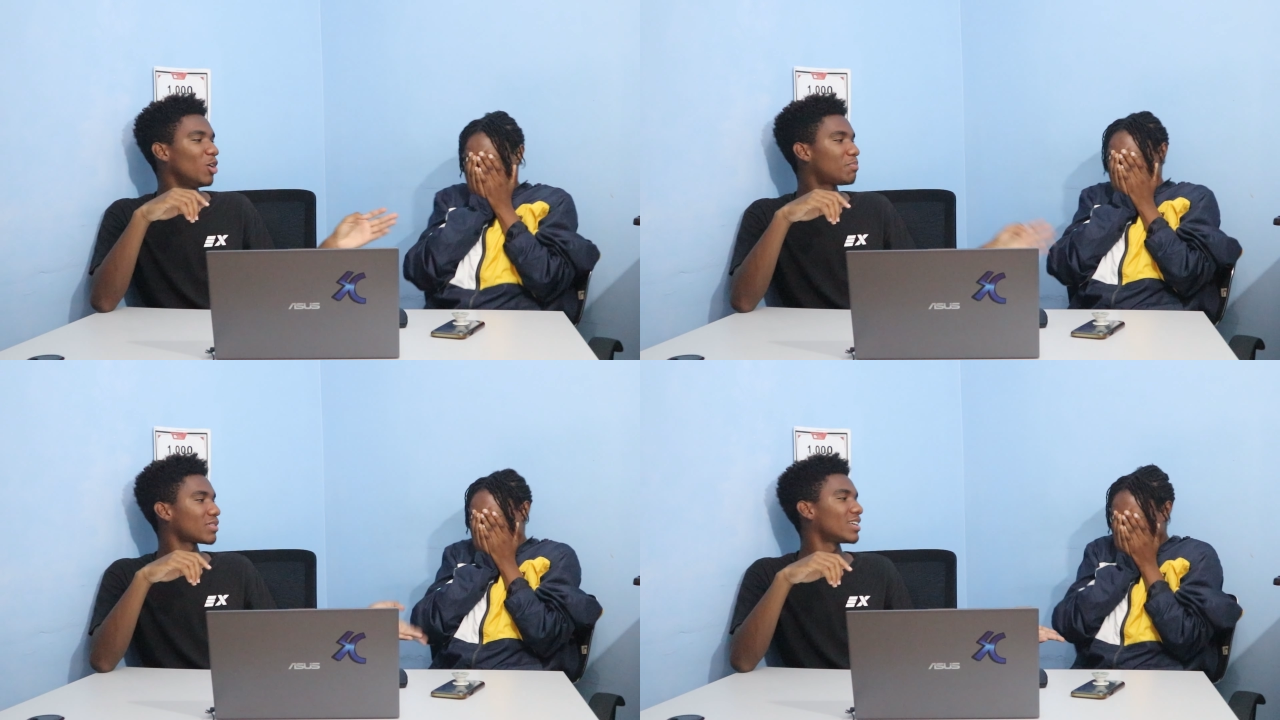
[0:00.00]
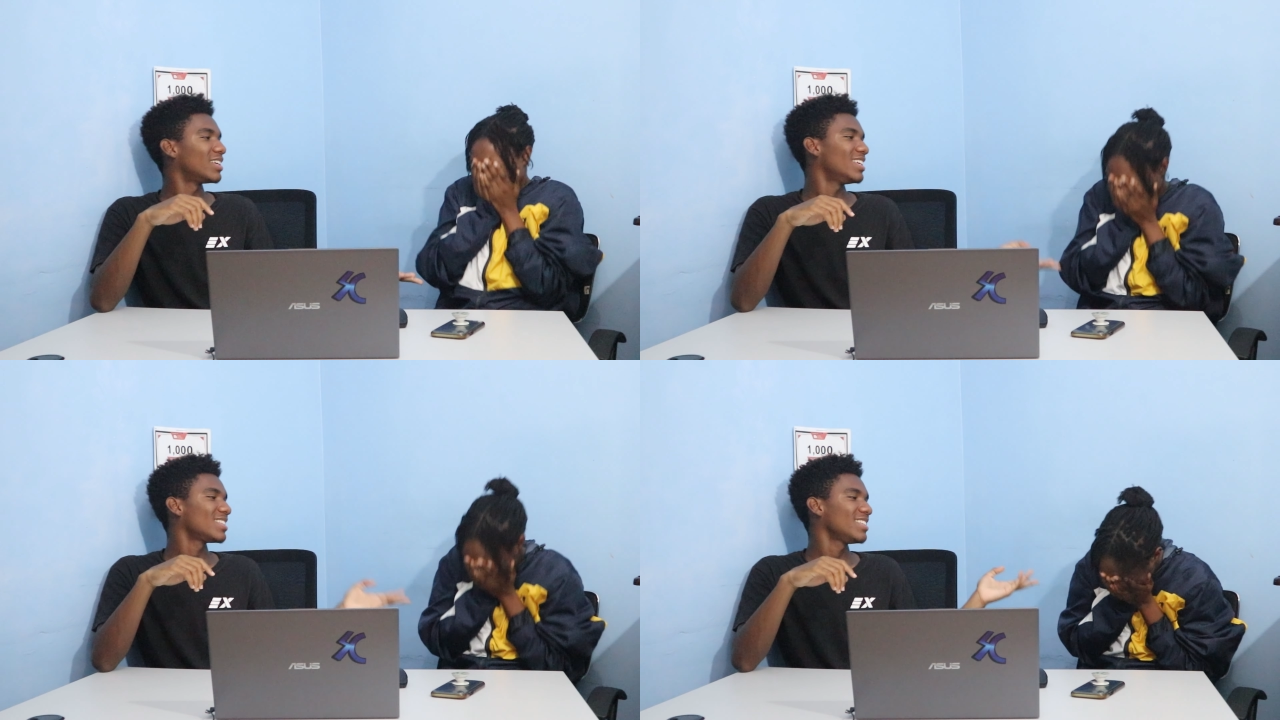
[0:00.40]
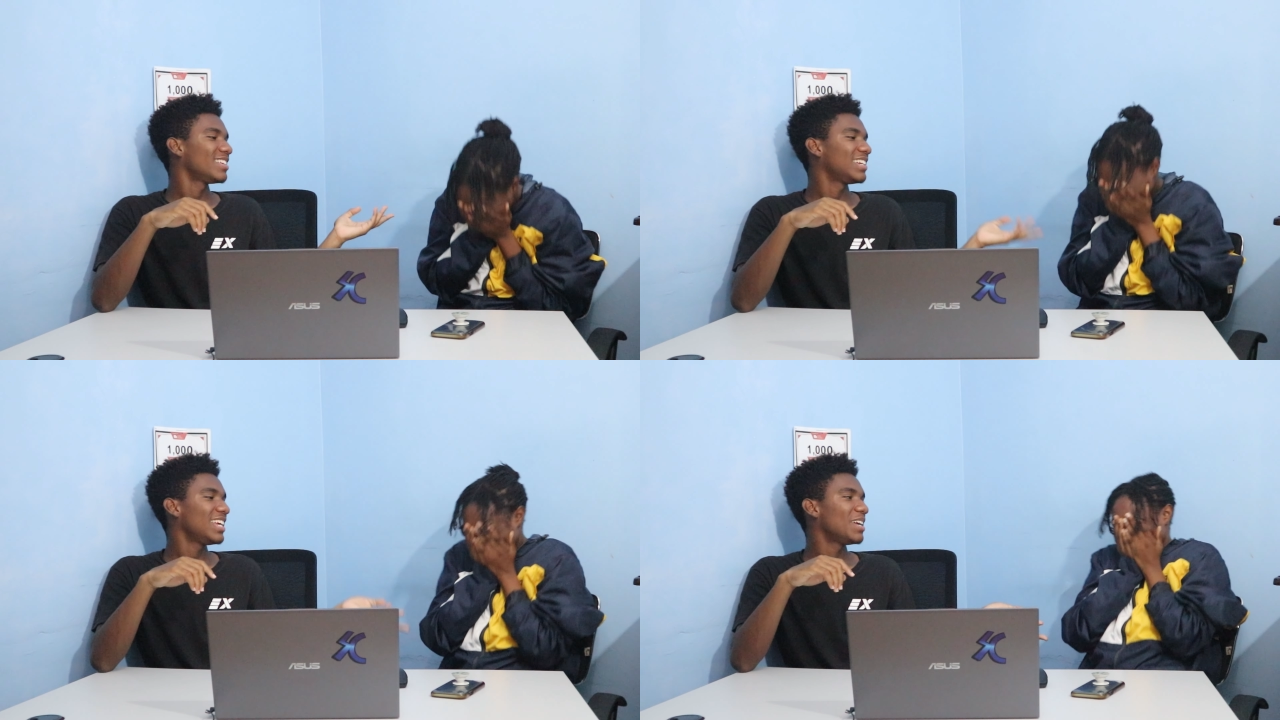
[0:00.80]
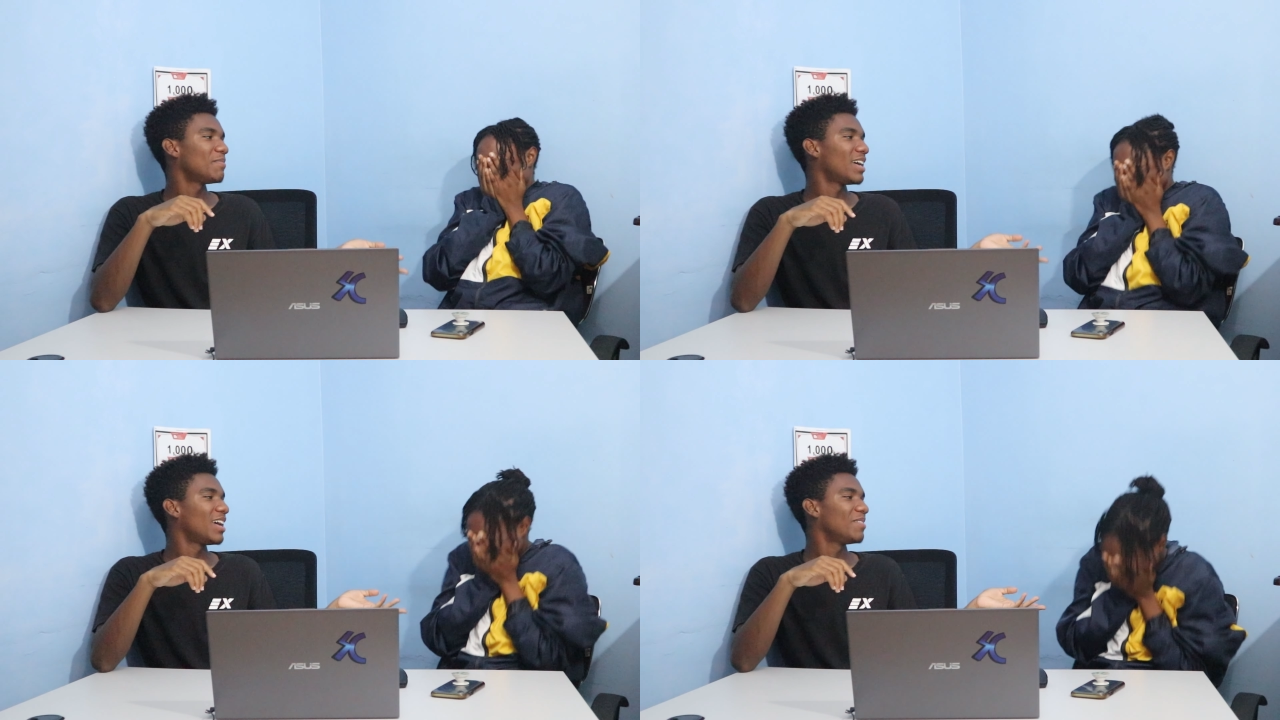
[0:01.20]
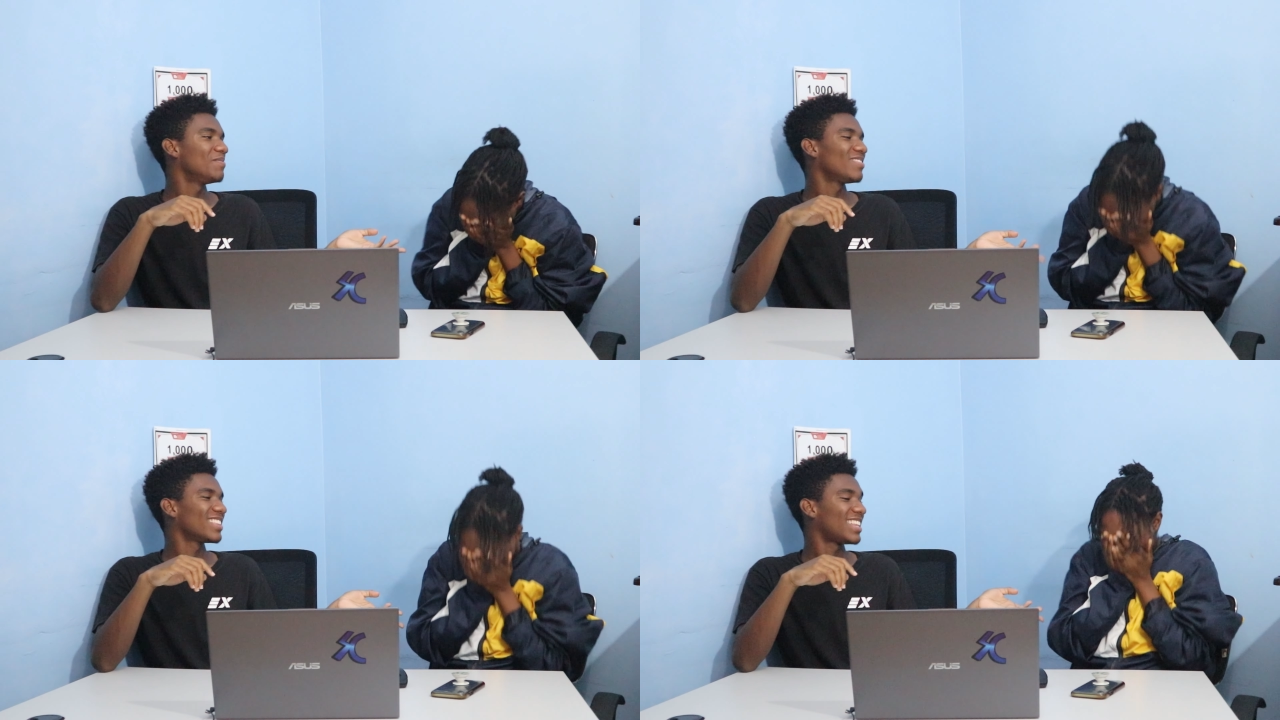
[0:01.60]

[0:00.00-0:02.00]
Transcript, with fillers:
Speaker 1: Oprah, isn't your name? Um,